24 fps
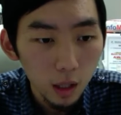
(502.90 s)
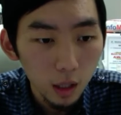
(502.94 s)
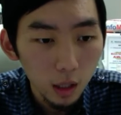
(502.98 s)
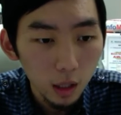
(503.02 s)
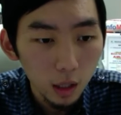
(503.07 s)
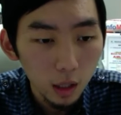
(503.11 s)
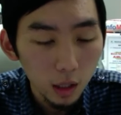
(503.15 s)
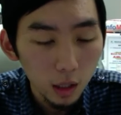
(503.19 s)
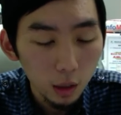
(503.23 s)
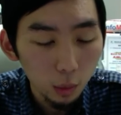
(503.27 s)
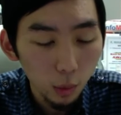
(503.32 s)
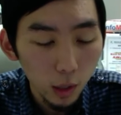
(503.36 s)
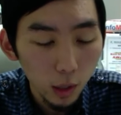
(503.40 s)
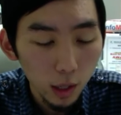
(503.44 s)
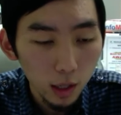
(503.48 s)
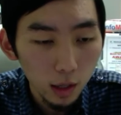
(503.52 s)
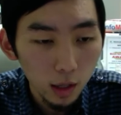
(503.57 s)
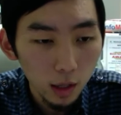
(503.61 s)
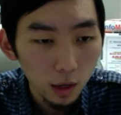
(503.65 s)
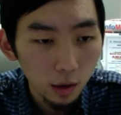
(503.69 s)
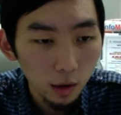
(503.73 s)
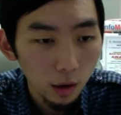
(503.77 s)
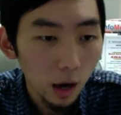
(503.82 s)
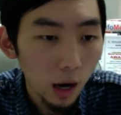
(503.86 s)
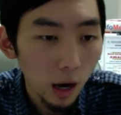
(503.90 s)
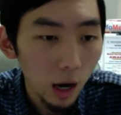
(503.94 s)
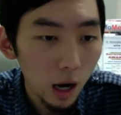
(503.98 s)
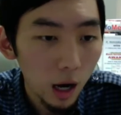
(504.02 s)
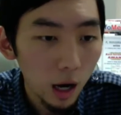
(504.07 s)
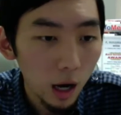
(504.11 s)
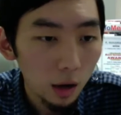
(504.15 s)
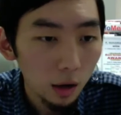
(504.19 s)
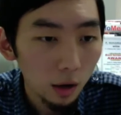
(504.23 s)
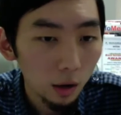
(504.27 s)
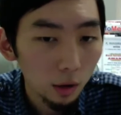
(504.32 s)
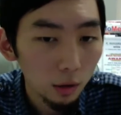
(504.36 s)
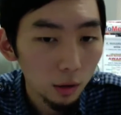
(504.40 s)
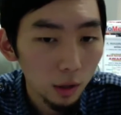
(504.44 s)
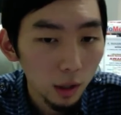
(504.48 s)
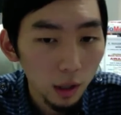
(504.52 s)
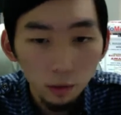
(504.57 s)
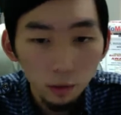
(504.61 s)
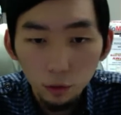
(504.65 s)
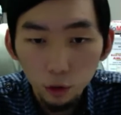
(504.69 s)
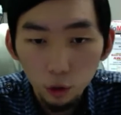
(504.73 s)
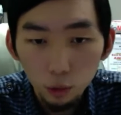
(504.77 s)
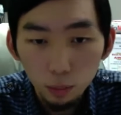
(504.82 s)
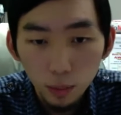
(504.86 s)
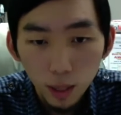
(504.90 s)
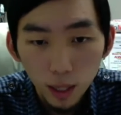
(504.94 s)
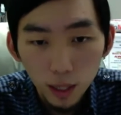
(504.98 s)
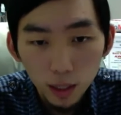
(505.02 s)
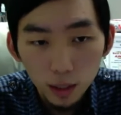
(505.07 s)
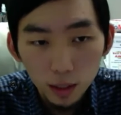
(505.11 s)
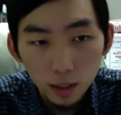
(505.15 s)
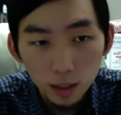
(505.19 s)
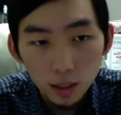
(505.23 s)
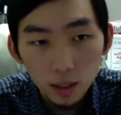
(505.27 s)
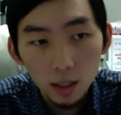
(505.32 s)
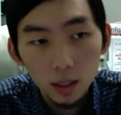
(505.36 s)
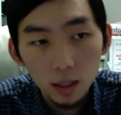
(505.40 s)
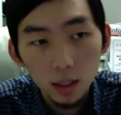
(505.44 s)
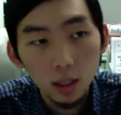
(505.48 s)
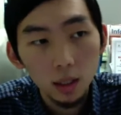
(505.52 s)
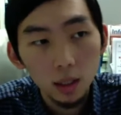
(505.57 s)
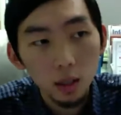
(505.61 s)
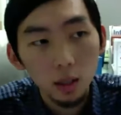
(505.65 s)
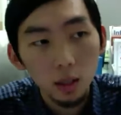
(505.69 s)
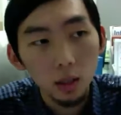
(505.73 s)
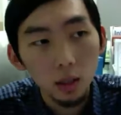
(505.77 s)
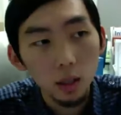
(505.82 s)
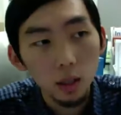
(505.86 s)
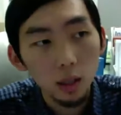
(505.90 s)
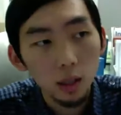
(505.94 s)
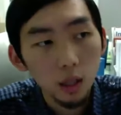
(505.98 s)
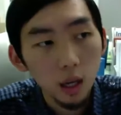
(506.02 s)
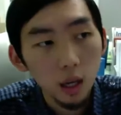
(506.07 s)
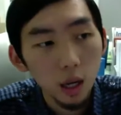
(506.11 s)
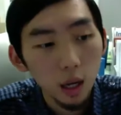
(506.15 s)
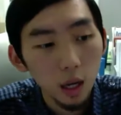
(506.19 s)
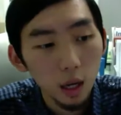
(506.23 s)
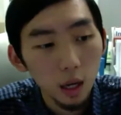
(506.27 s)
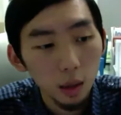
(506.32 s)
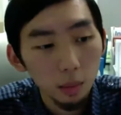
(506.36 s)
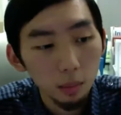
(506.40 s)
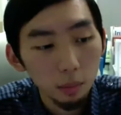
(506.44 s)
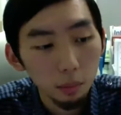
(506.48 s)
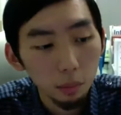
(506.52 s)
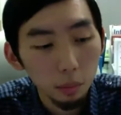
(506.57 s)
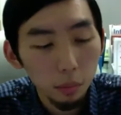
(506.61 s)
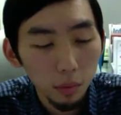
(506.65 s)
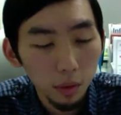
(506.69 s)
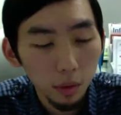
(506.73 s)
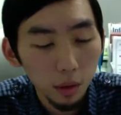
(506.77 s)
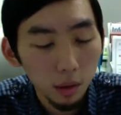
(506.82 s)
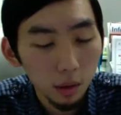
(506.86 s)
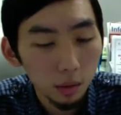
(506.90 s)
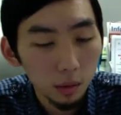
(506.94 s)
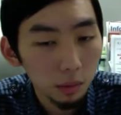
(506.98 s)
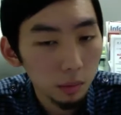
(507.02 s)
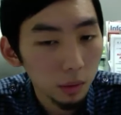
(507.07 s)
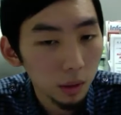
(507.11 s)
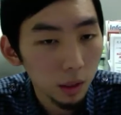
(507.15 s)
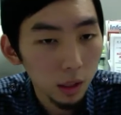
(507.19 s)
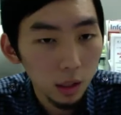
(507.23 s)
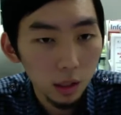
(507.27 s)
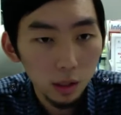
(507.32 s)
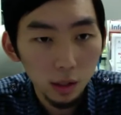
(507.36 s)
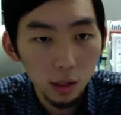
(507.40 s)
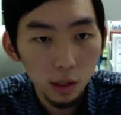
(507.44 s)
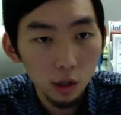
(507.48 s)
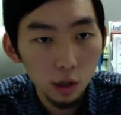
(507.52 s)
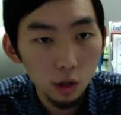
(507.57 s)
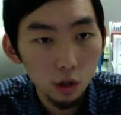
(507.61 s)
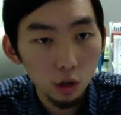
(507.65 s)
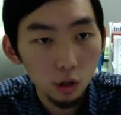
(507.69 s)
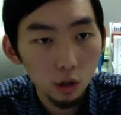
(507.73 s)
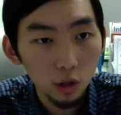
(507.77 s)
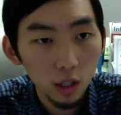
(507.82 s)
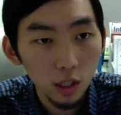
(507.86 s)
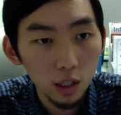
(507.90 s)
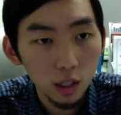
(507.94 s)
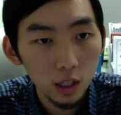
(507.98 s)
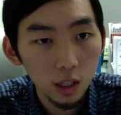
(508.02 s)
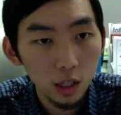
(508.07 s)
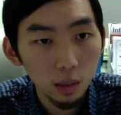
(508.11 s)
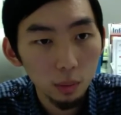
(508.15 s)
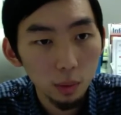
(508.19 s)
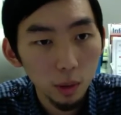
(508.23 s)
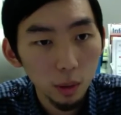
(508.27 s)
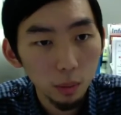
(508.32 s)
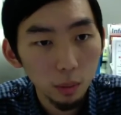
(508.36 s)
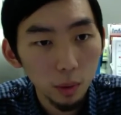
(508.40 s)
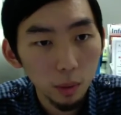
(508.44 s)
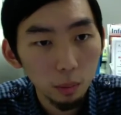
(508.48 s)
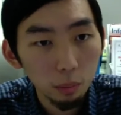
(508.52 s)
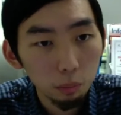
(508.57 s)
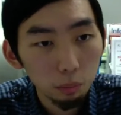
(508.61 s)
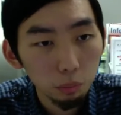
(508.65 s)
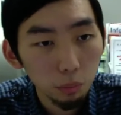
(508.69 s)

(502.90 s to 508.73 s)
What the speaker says: when there are only a few mites, it usually isn't a problem.